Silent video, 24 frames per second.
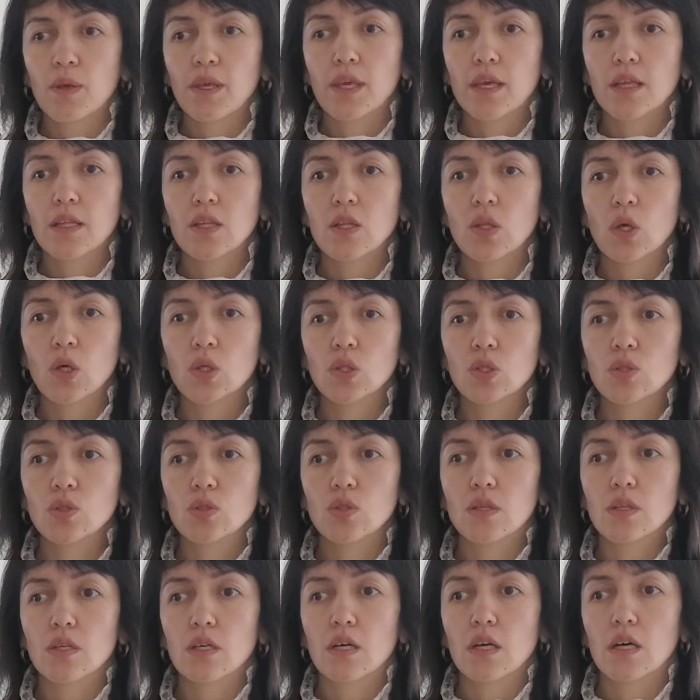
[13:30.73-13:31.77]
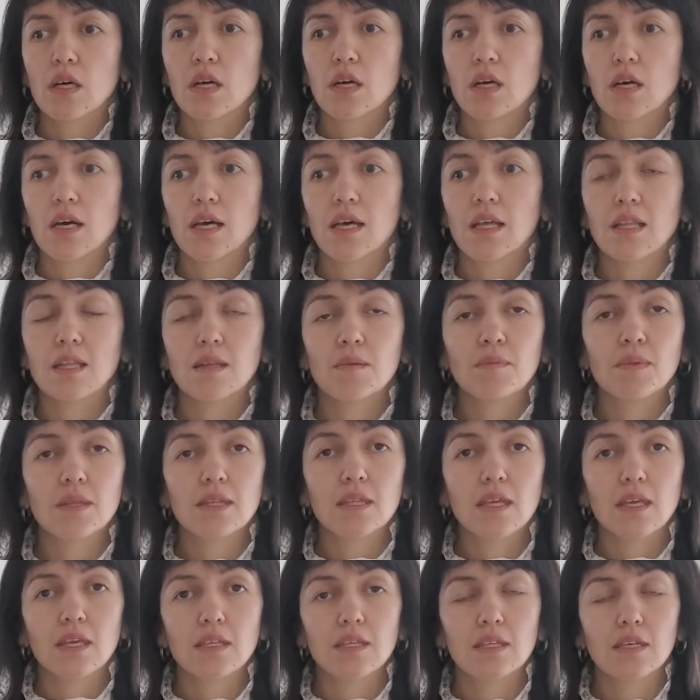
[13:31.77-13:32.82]
cannot
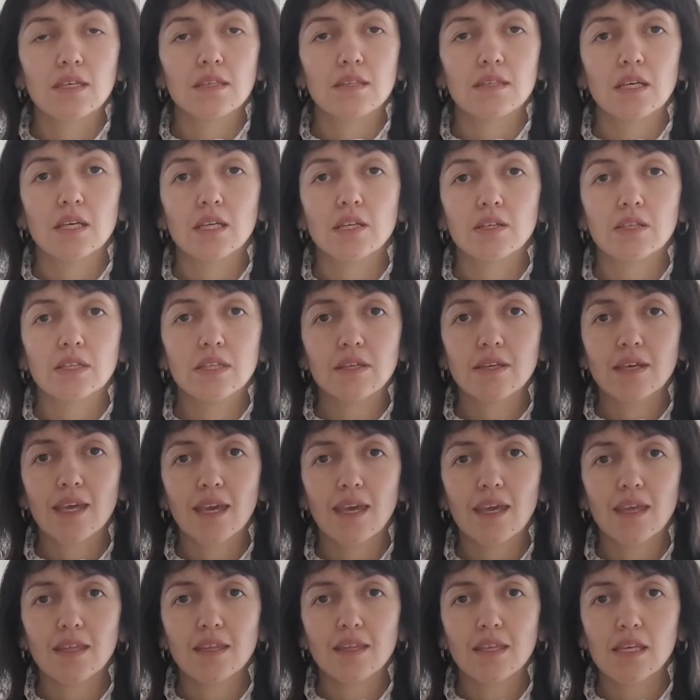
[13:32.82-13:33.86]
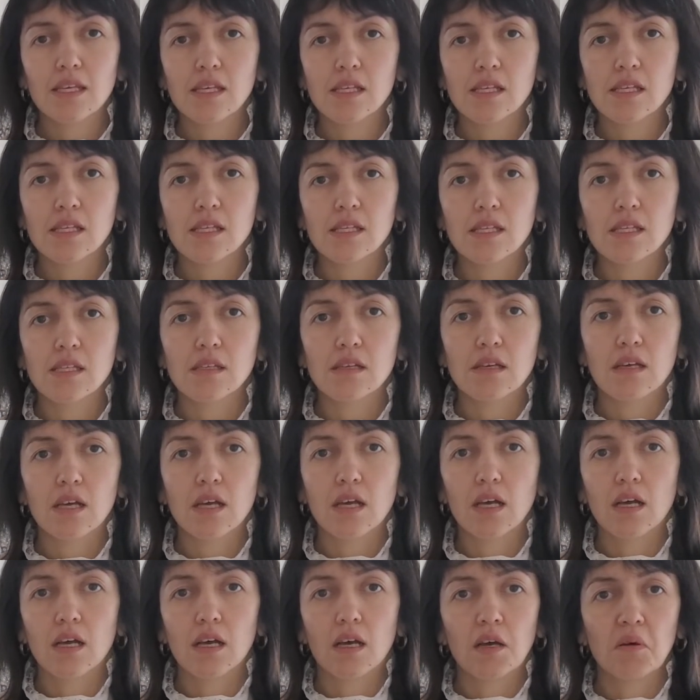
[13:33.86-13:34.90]
eliminate and eradicate this
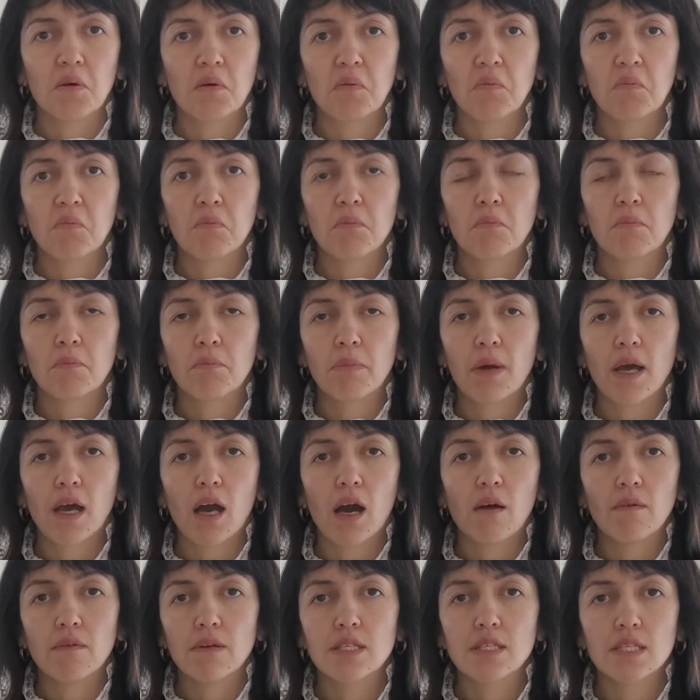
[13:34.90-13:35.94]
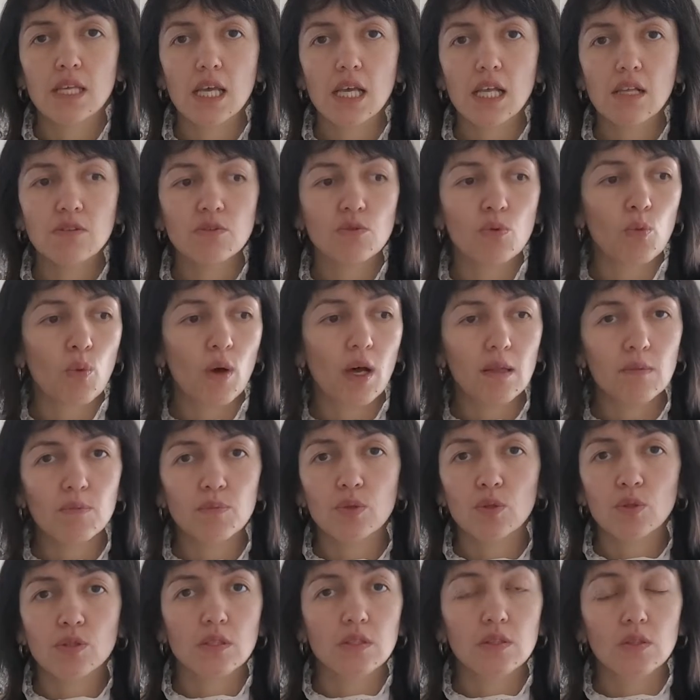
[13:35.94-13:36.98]
by ourselves,
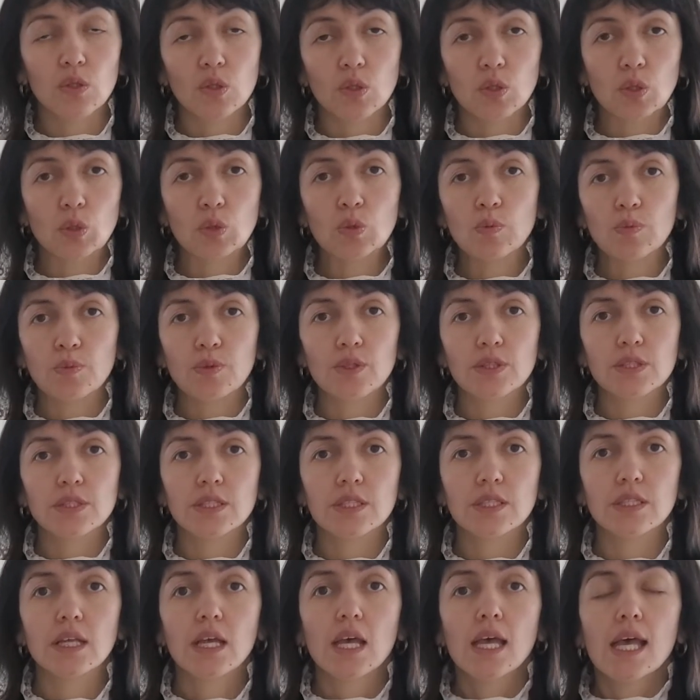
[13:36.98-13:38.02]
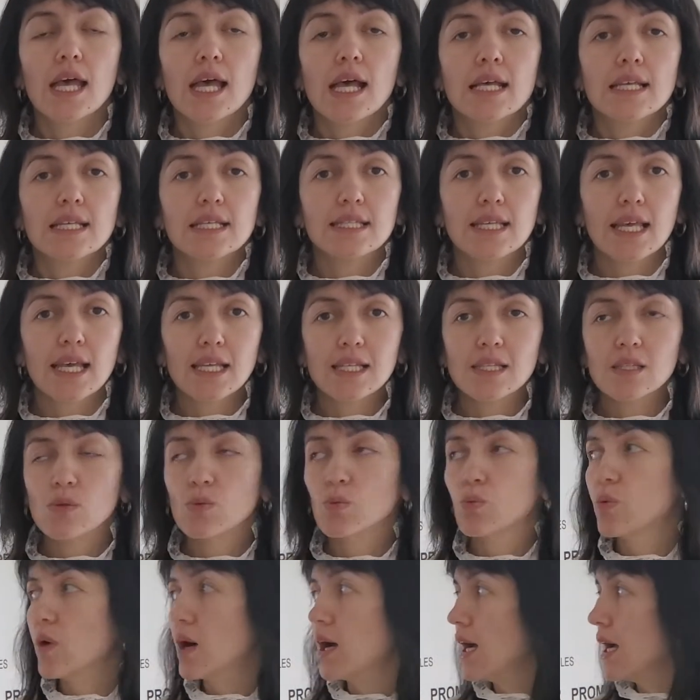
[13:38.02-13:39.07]
1% or 2%. That's
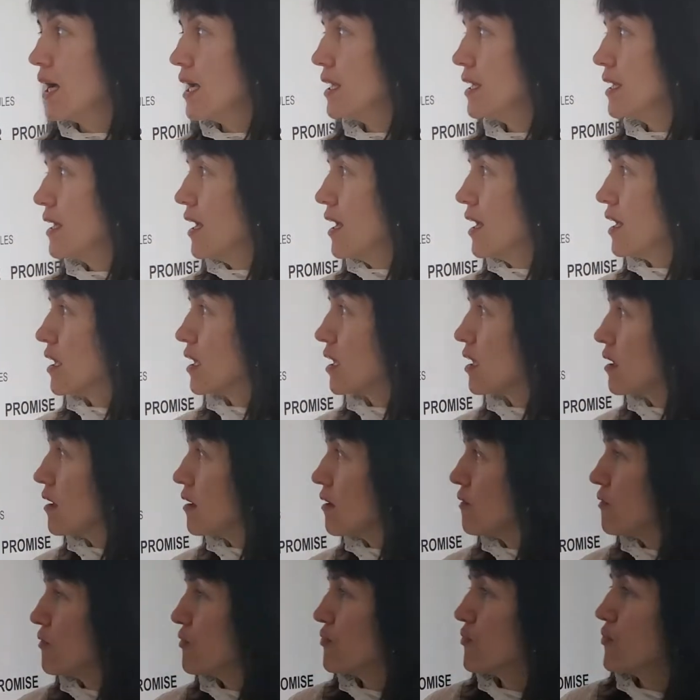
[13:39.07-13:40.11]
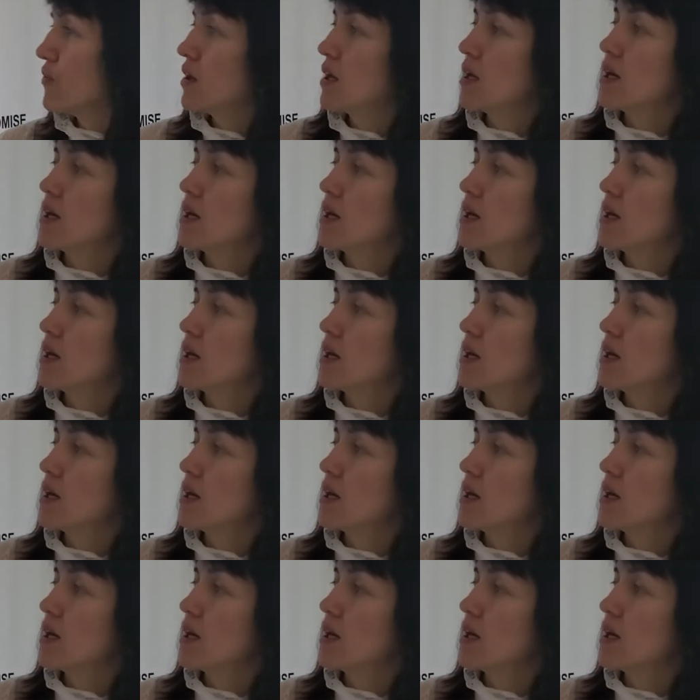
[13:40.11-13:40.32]
why if